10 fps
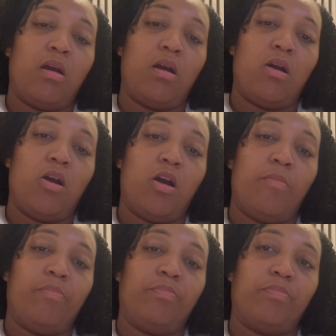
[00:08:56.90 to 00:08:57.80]

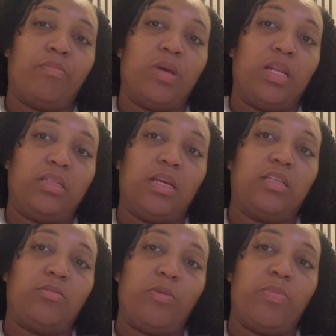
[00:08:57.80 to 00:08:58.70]
and it
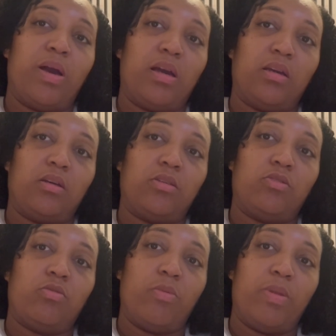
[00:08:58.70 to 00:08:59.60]
takes me back
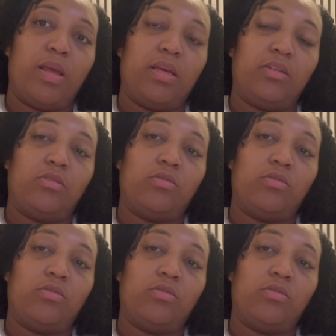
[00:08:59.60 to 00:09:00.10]
to a place